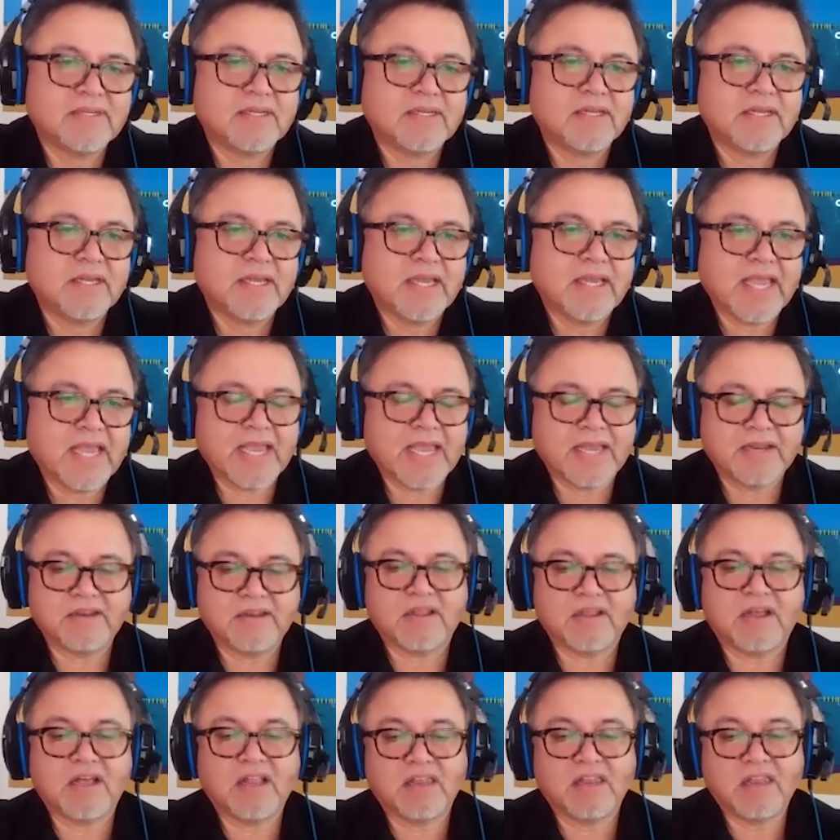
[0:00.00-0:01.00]
Yeah.
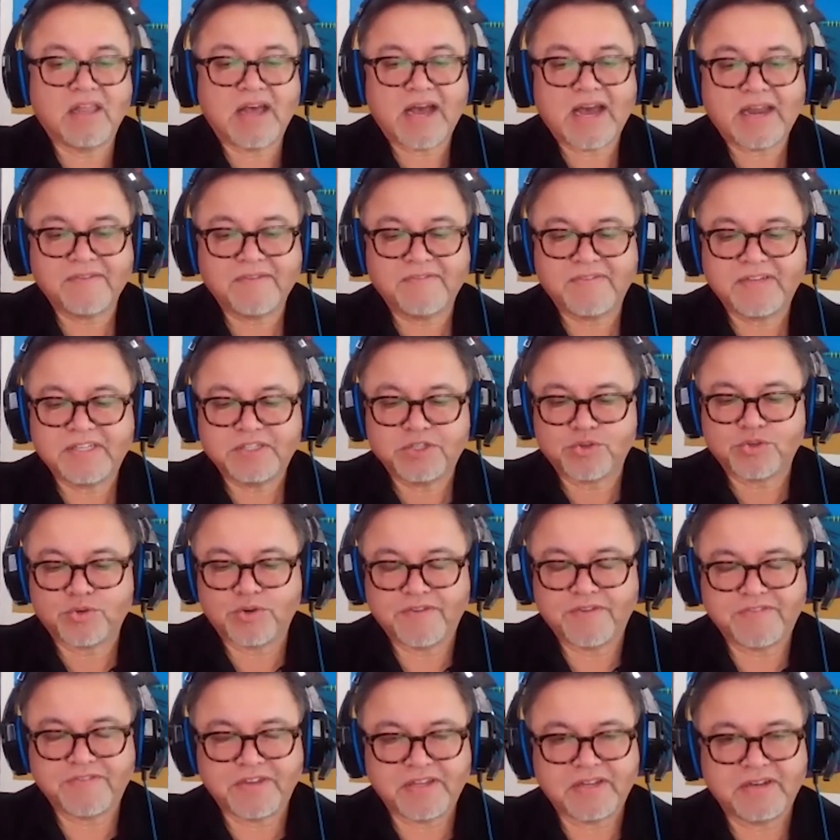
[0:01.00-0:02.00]
And a lot of it
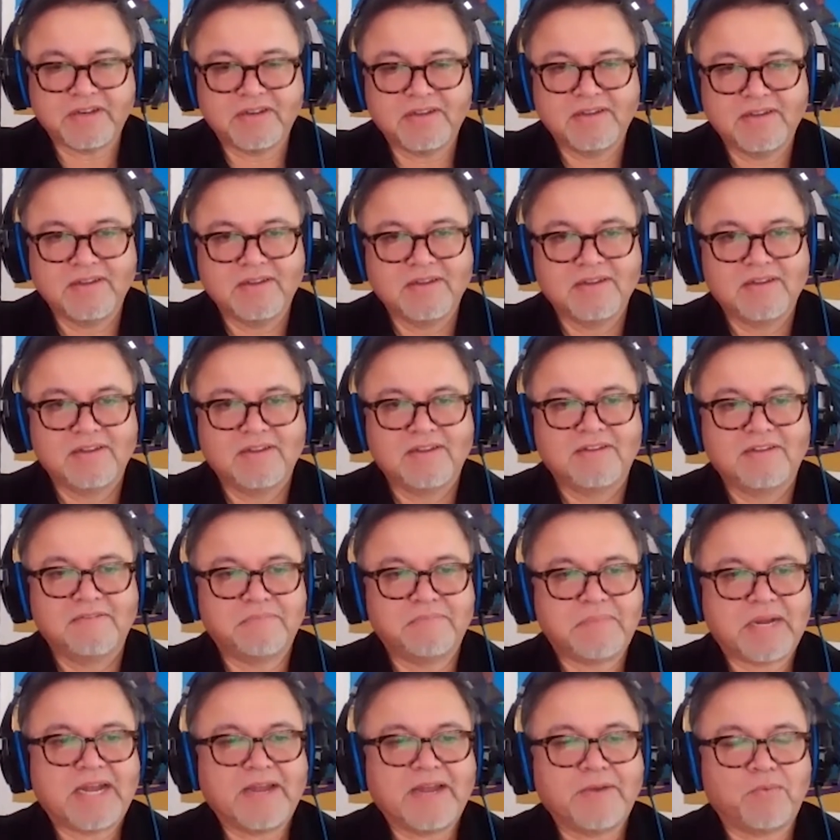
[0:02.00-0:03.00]
driven
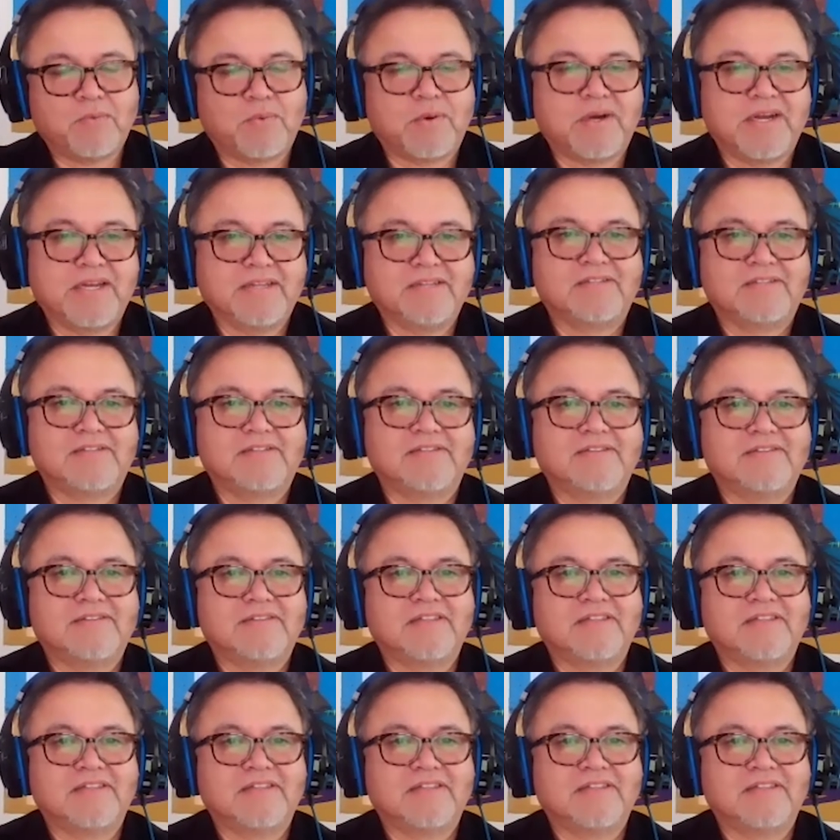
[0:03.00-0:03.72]
by what?